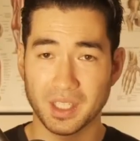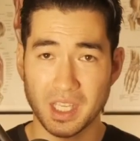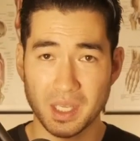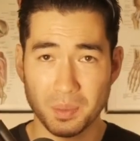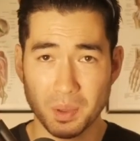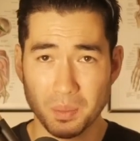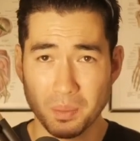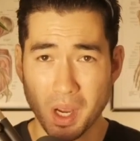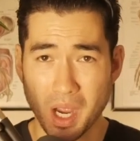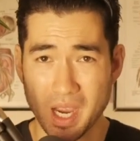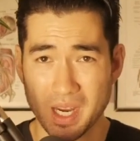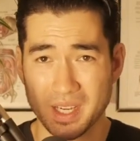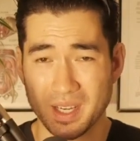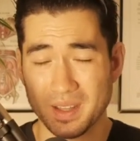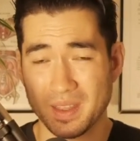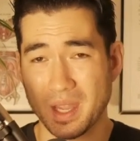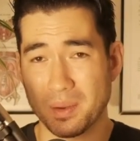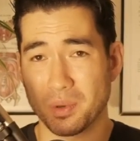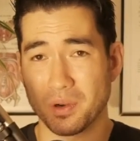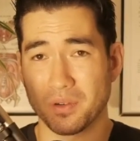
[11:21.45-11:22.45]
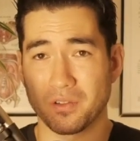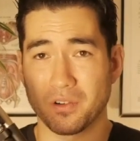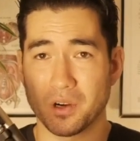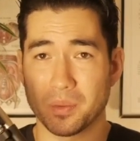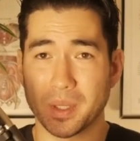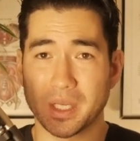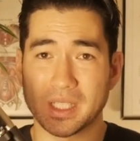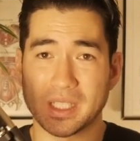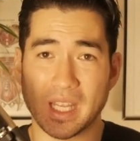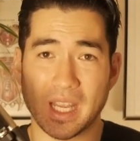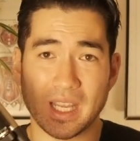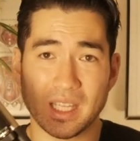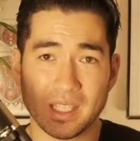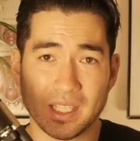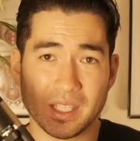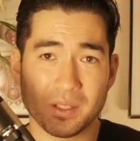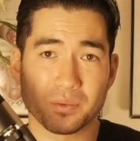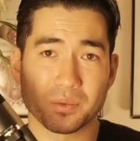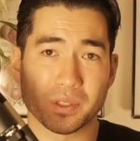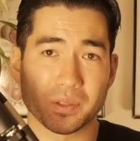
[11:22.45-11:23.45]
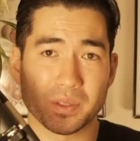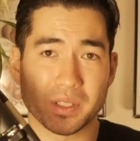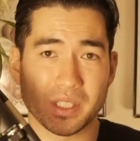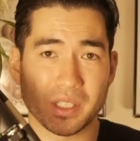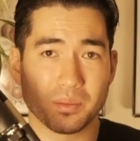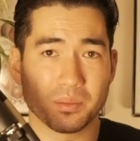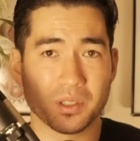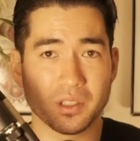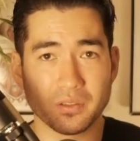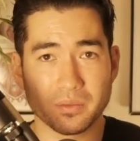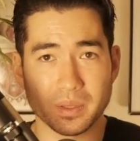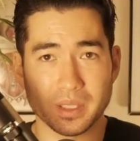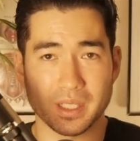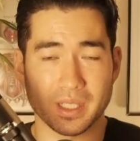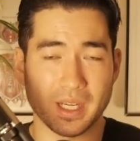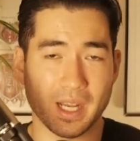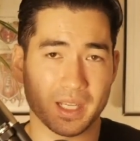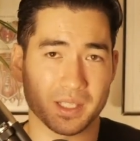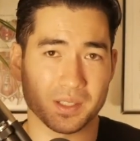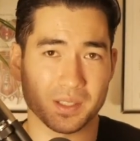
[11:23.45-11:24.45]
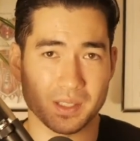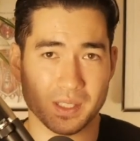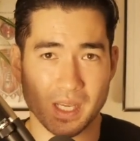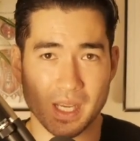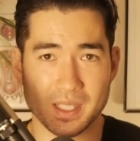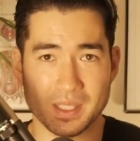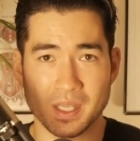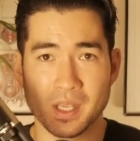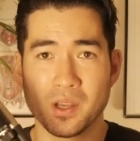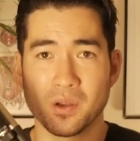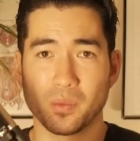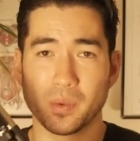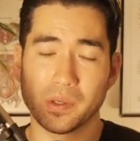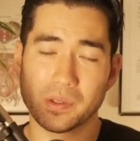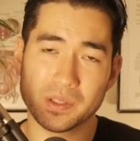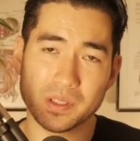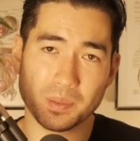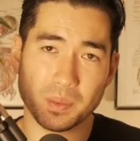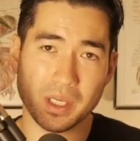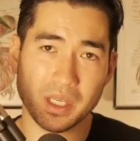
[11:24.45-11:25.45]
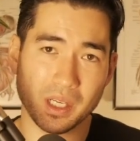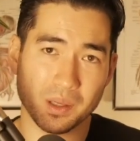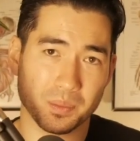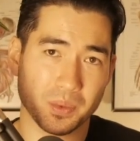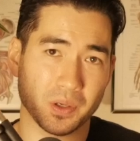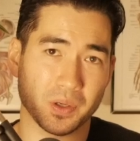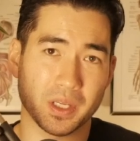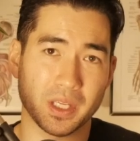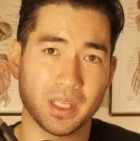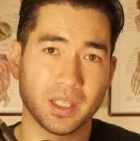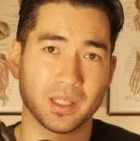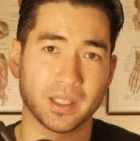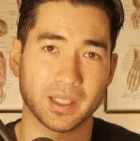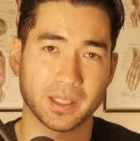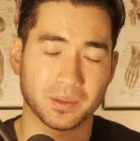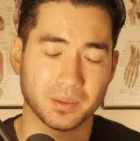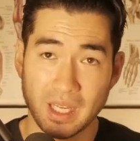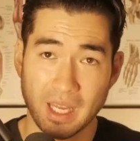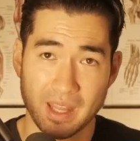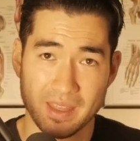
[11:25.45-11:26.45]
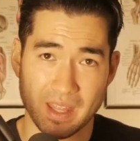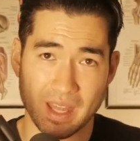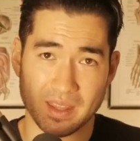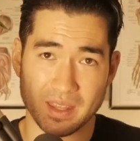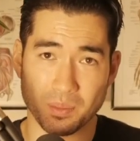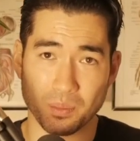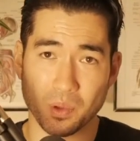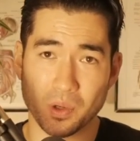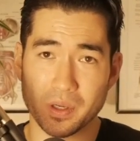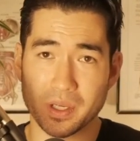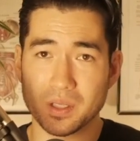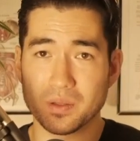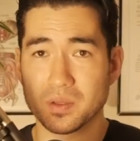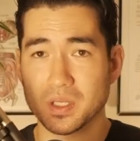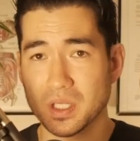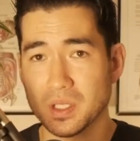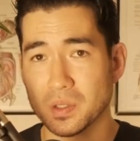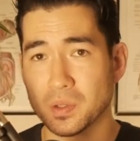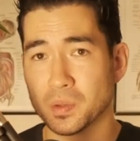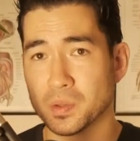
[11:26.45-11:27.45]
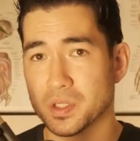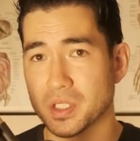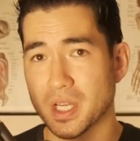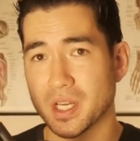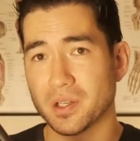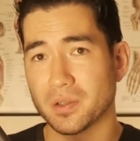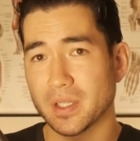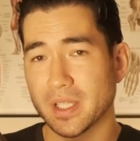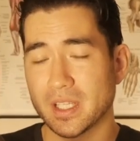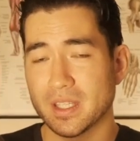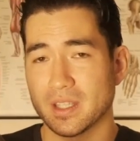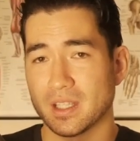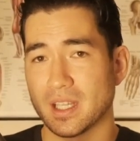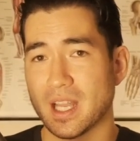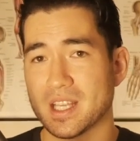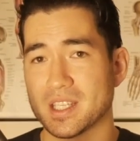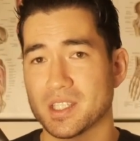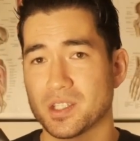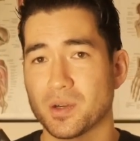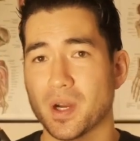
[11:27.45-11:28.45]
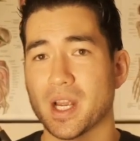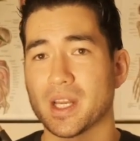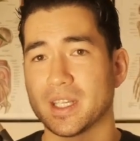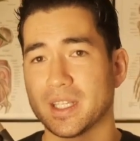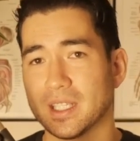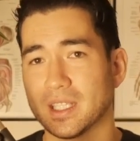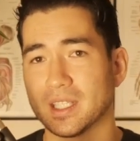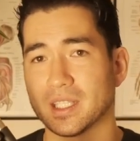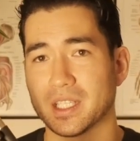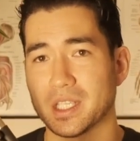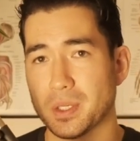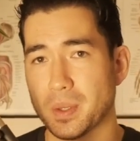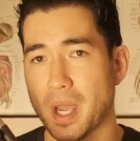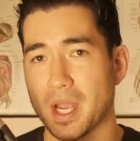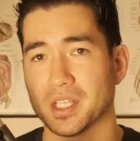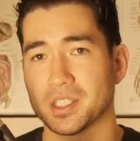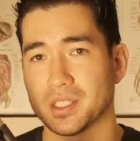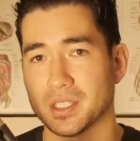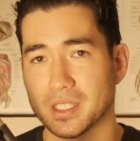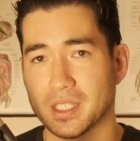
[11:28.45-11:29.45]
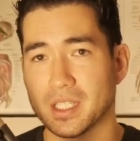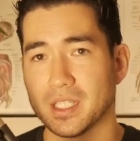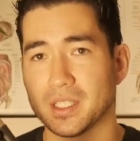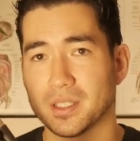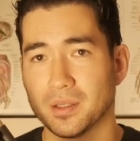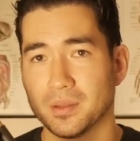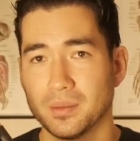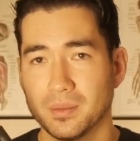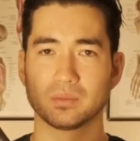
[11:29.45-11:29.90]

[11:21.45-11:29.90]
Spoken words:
Keep in mind that performing daily routine movement and exercise will speed up your healing, and that the more you do, generally the less dry needling you actually need.